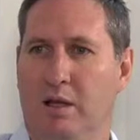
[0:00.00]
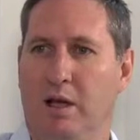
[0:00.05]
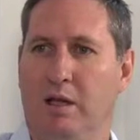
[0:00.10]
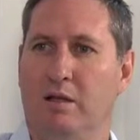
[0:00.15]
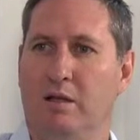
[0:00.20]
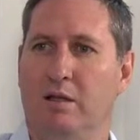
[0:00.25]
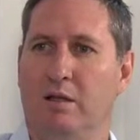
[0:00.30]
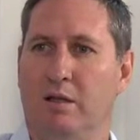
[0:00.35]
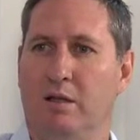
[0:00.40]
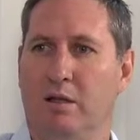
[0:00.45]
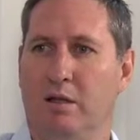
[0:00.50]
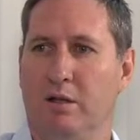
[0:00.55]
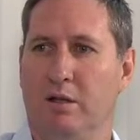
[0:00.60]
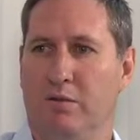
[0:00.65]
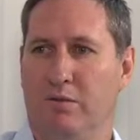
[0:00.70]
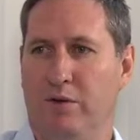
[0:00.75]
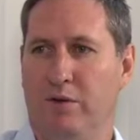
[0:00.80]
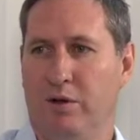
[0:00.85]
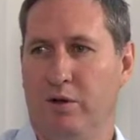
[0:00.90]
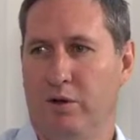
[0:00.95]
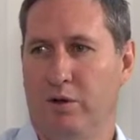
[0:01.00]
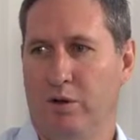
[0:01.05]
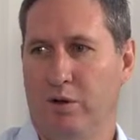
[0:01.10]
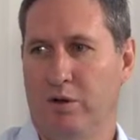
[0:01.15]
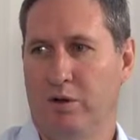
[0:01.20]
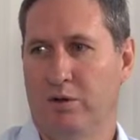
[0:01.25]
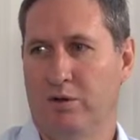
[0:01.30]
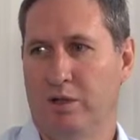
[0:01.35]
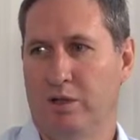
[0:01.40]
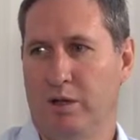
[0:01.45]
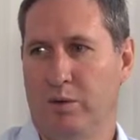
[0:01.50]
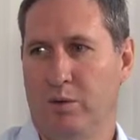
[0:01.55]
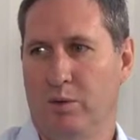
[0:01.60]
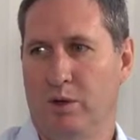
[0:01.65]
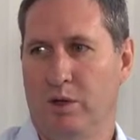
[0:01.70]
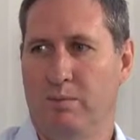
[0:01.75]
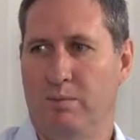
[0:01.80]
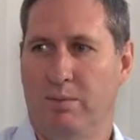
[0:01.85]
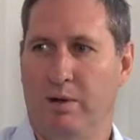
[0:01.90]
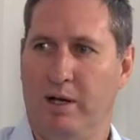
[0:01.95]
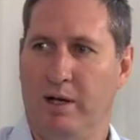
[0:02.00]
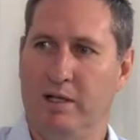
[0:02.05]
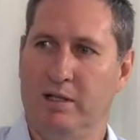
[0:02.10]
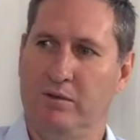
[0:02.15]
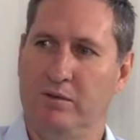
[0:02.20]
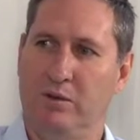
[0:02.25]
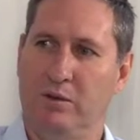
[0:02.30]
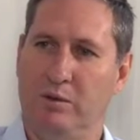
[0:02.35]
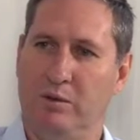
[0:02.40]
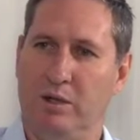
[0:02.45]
that the different hurdles that were in place for